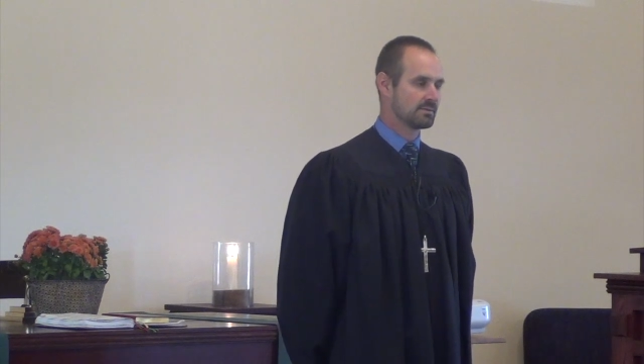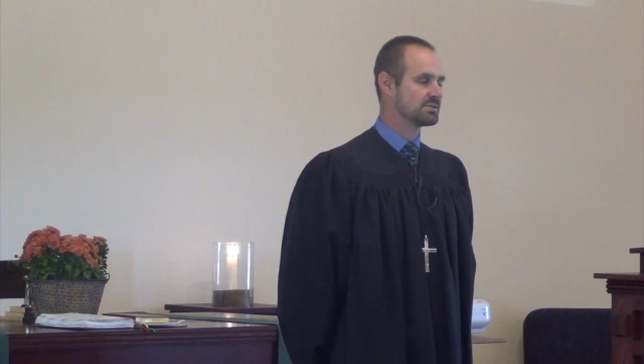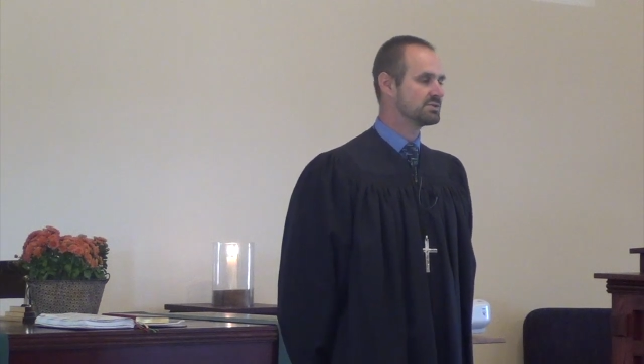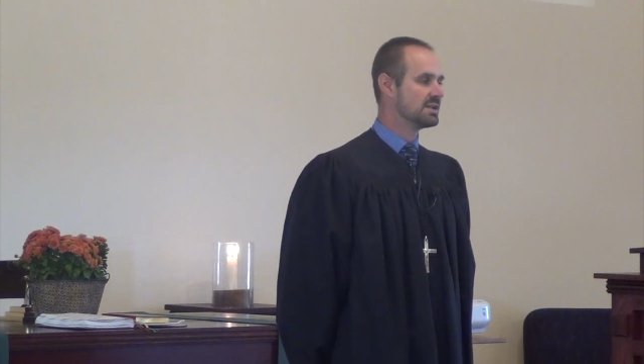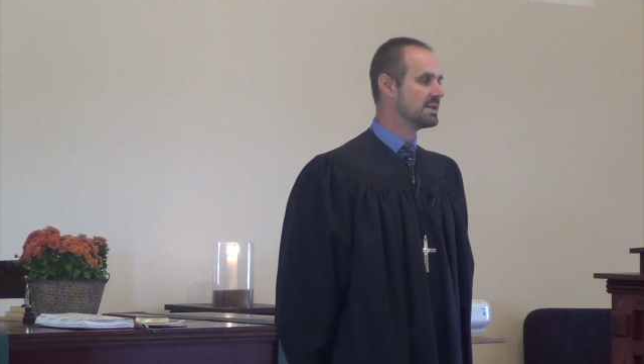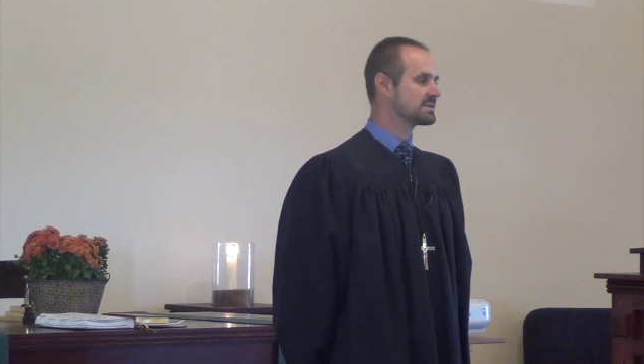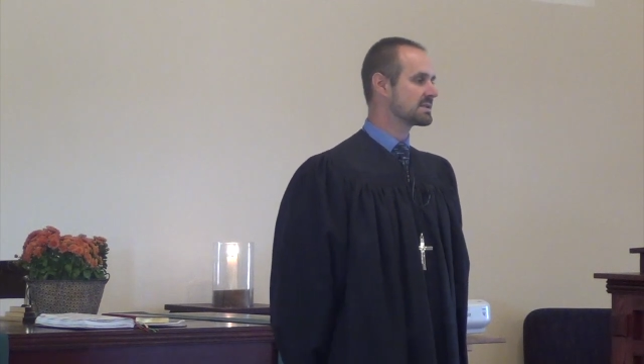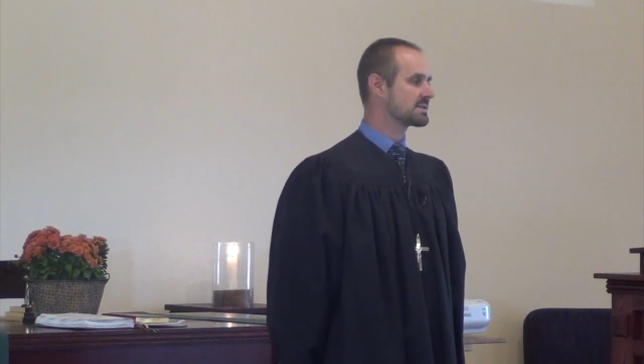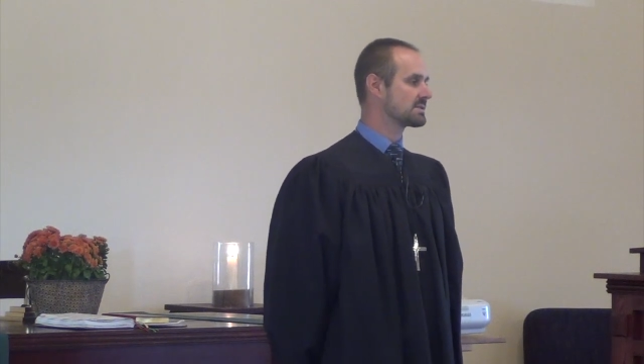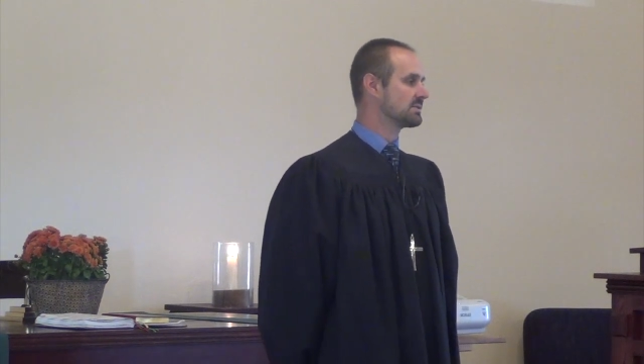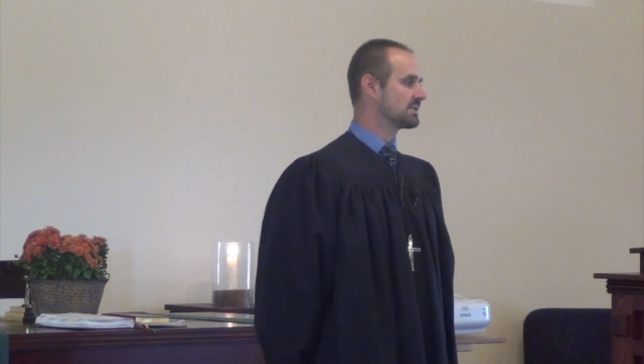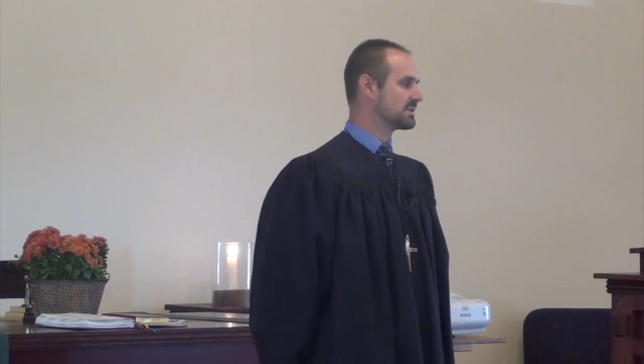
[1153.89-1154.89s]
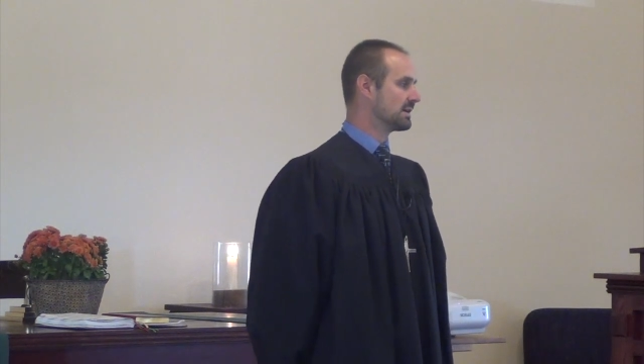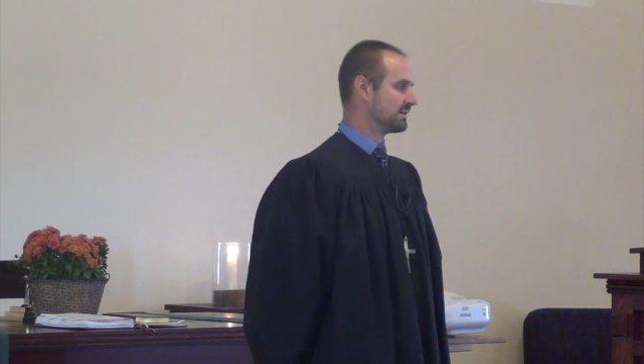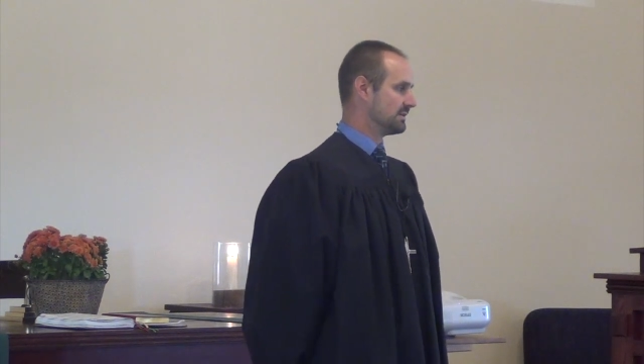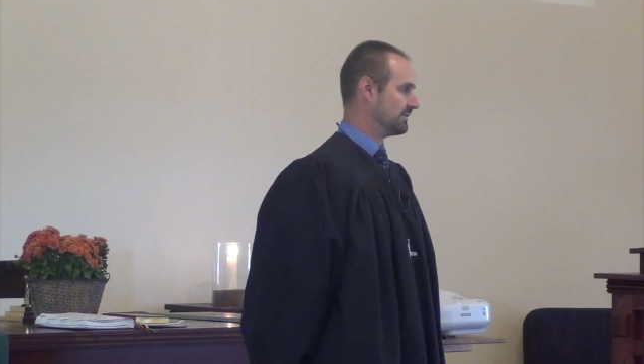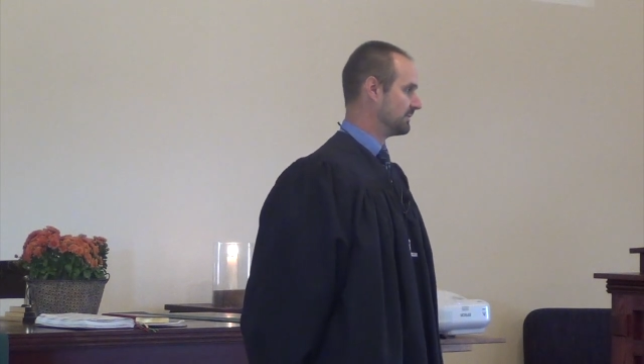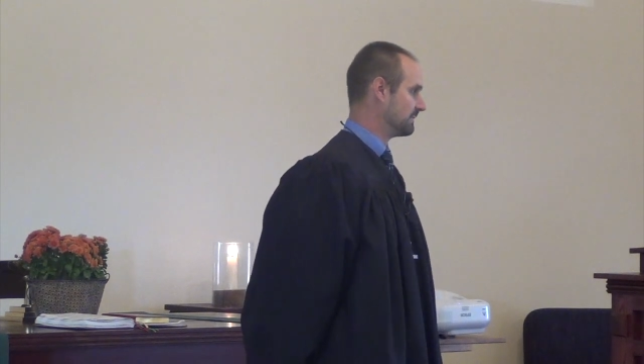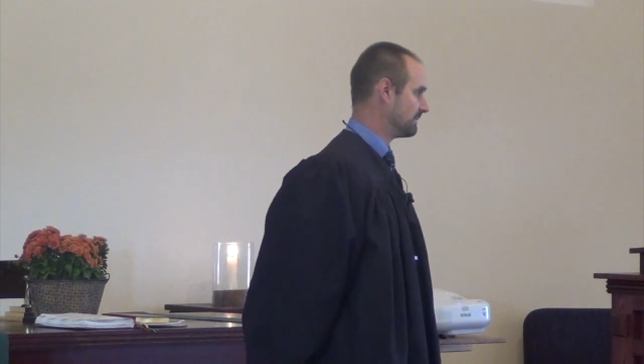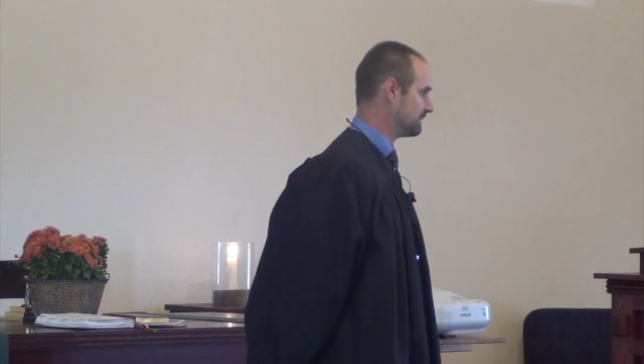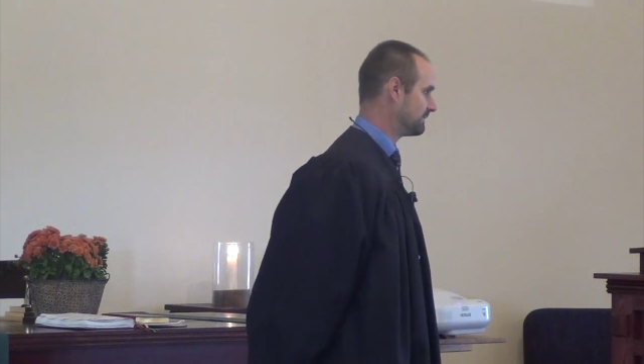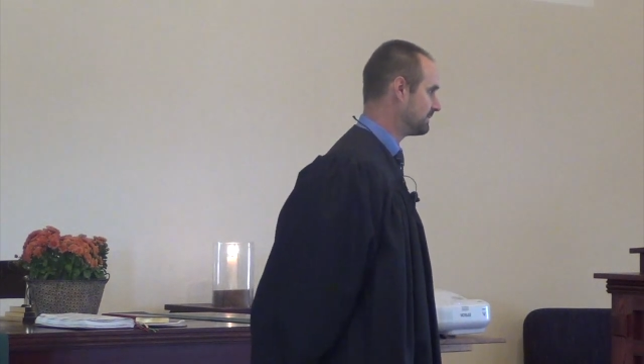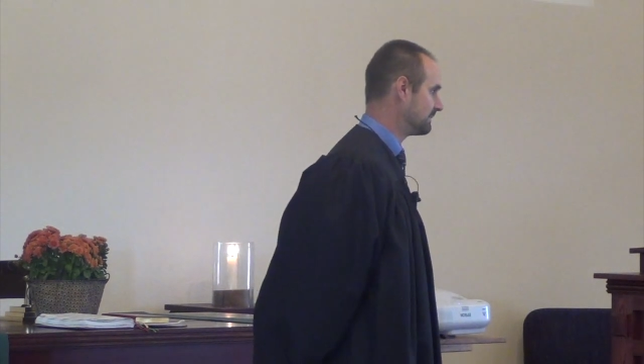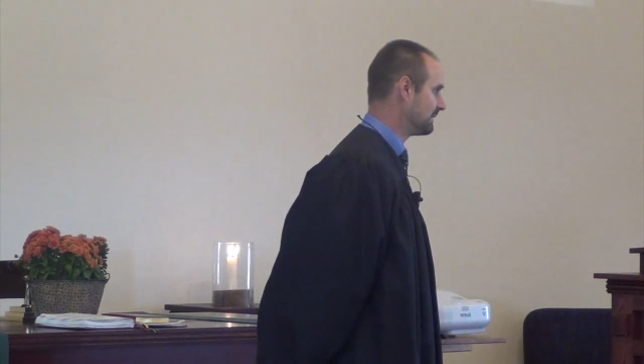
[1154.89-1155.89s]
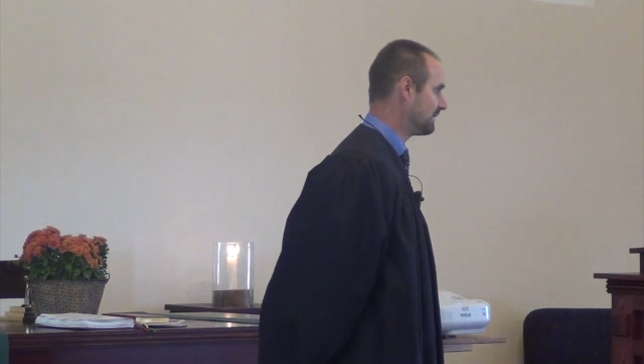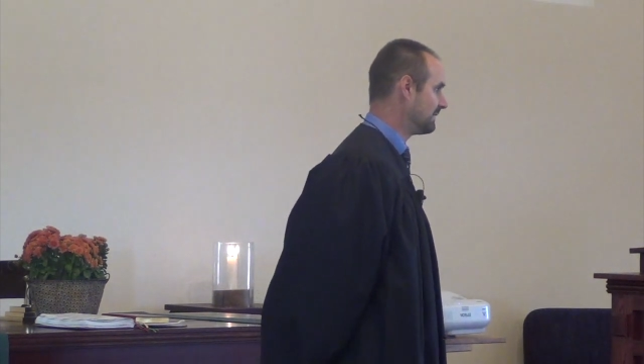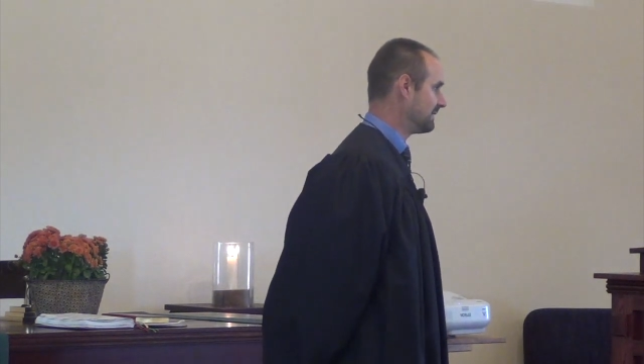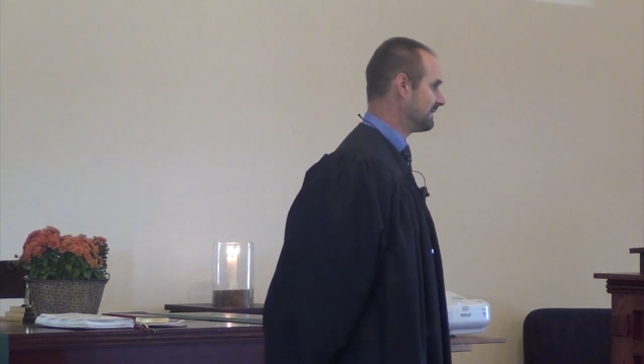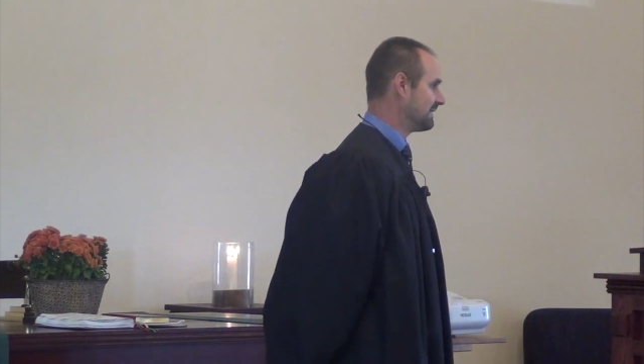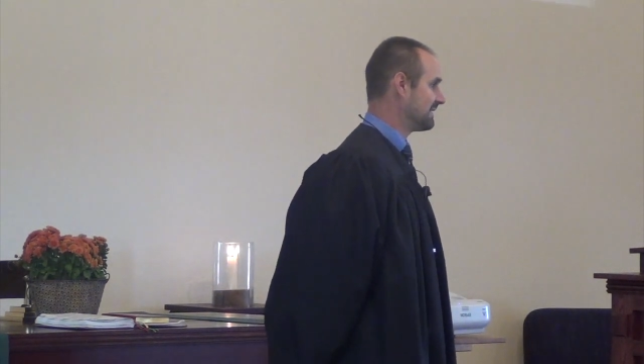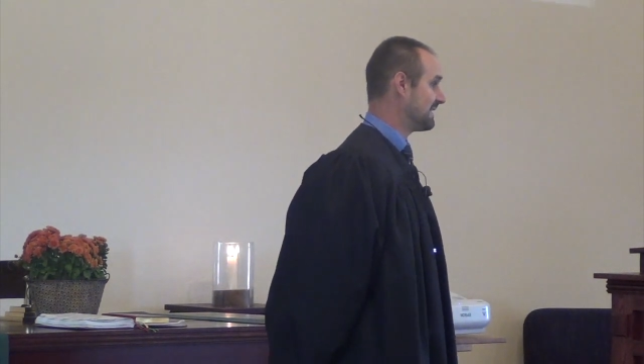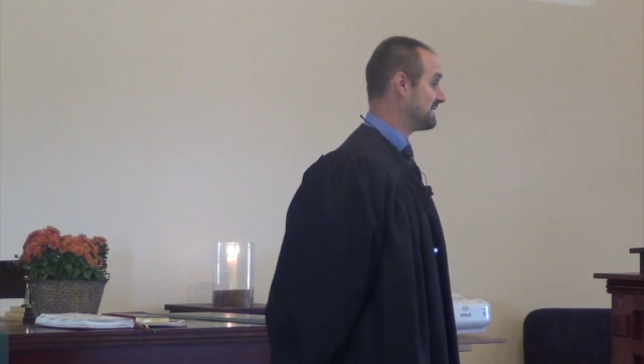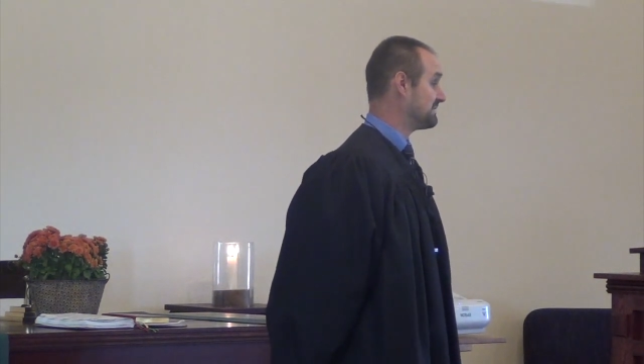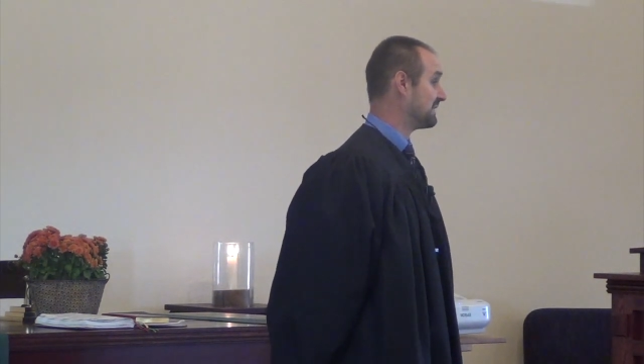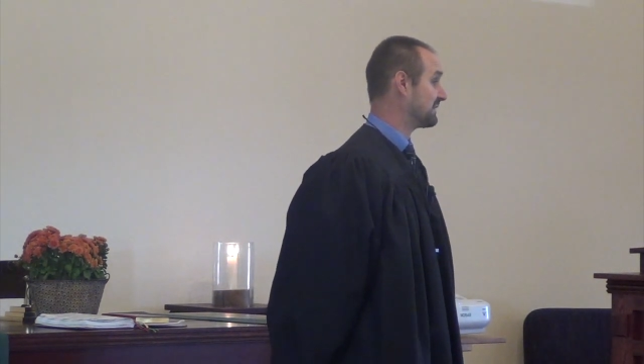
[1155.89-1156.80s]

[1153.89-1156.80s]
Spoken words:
When Jesus looks at you, he